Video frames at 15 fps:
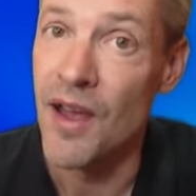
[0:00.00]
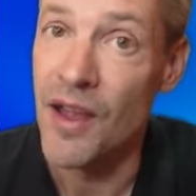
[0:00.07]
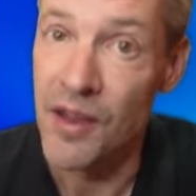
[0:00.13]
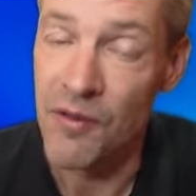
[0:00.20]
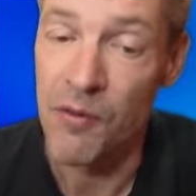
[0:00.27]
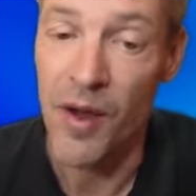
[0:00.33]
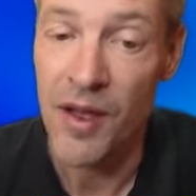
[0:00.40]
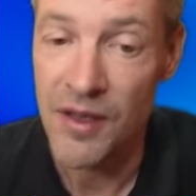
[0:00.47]

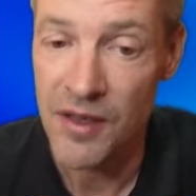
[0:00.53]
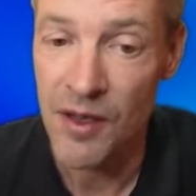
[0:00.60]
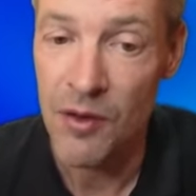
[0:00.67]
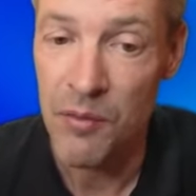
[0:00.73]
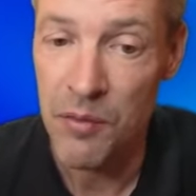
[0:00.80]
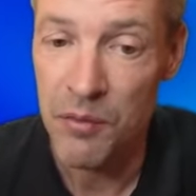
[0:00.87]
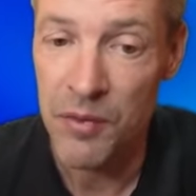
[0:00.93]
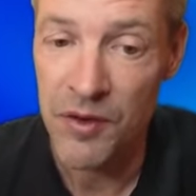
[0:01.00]
And if white
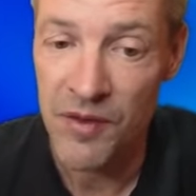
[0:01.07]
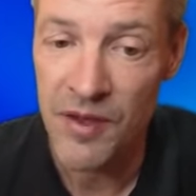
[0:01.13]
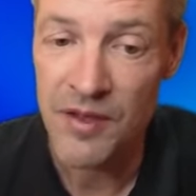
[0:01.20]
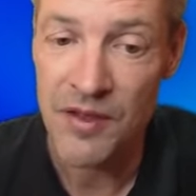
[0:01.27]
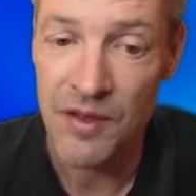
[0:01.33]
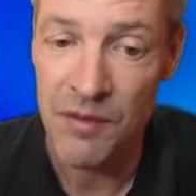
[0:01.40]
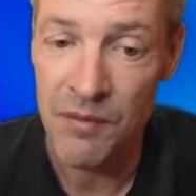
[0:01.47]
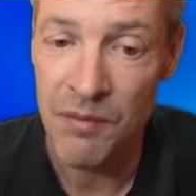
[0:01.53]
now
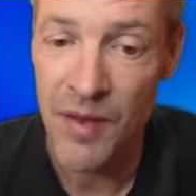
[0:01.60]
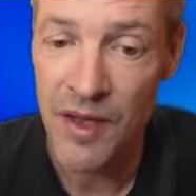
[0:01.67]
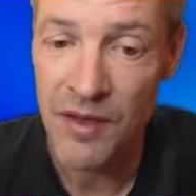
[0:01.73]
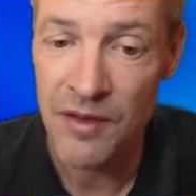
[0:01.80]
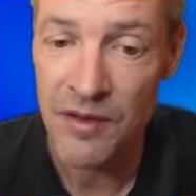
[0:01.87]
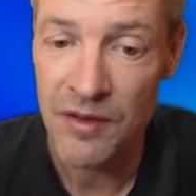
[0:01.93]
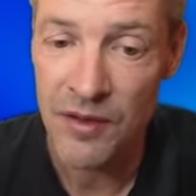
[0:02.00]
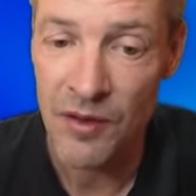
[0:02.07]
prevents the
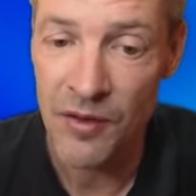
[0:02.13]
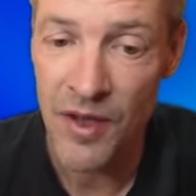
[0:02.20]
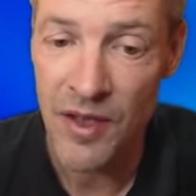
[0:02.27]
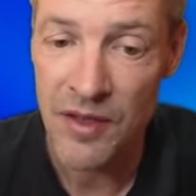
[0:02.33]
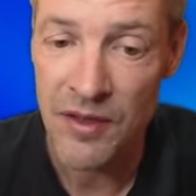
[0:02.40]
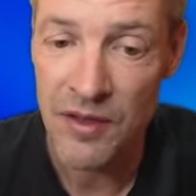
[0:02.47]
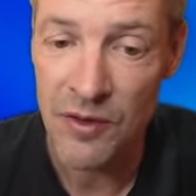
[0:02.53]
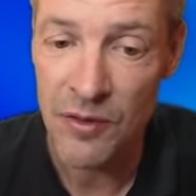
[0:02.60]
mate on
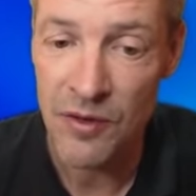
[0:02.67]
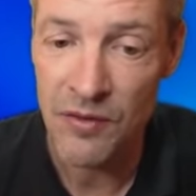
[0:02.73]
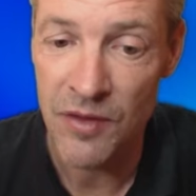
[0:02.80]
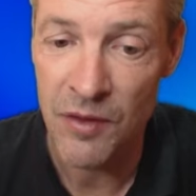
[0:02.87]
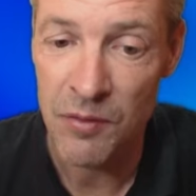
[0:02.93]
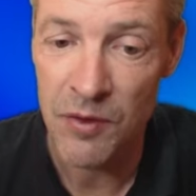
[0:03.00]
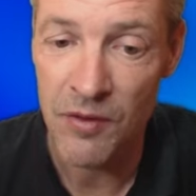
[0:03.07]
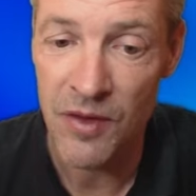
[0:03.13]
h2, if
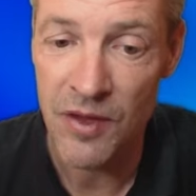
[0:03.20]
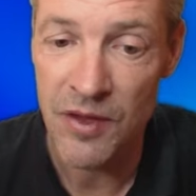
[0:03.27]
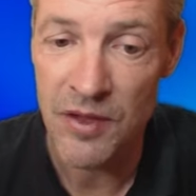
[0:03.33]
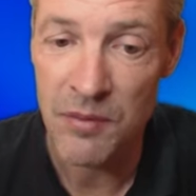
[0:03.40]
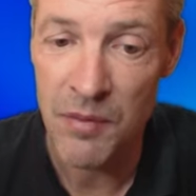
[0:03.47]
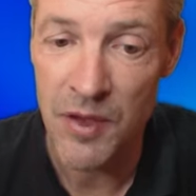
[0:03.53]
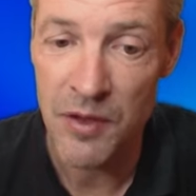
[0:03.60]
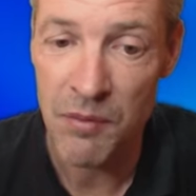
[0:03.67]
they prevent
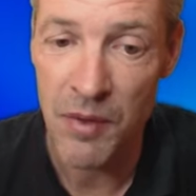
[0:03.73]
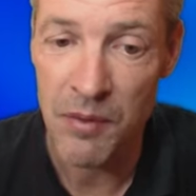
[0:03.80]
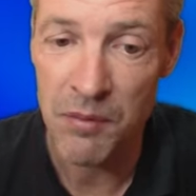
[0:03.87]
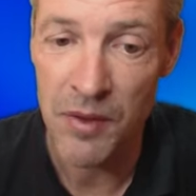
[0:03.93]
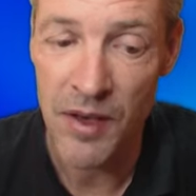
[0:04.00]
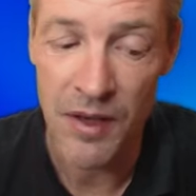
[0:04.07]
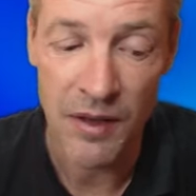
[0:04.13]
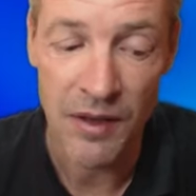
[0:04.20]
this mate by
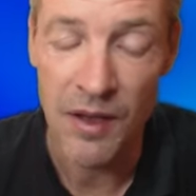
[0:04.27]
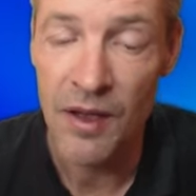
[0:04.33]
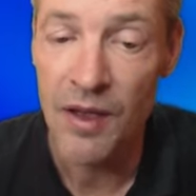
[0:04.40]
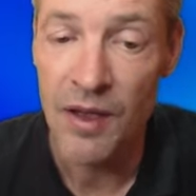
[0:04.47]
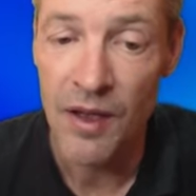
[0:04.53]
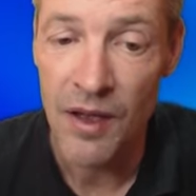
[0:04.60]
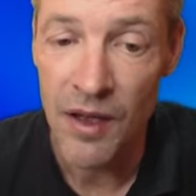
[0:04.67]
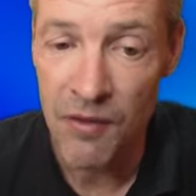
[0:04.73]
playing
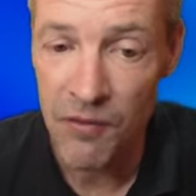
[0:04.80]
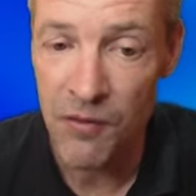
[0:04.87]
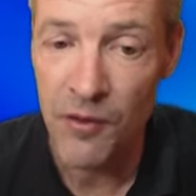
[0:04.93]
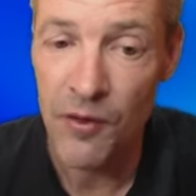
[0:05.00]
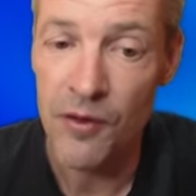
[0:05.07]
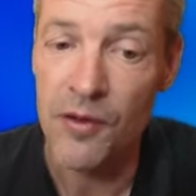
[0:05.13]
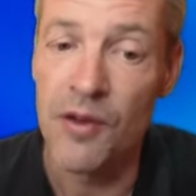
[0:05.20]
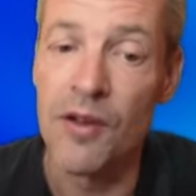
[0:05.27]

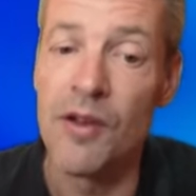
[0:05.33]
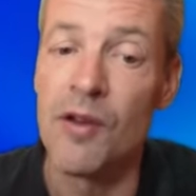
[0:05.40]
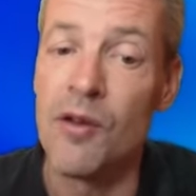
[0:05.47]
f4,